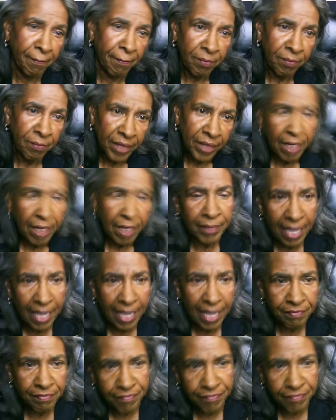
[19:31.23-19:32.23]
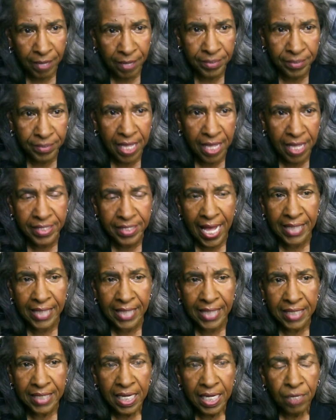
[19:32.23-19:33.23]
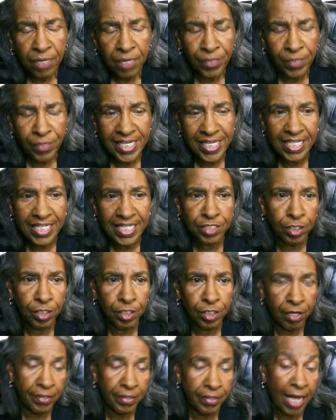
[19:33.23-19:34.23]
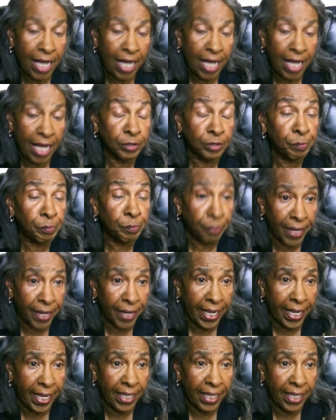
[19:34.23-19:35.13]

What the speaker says: But I felt that we needed to learn how to pray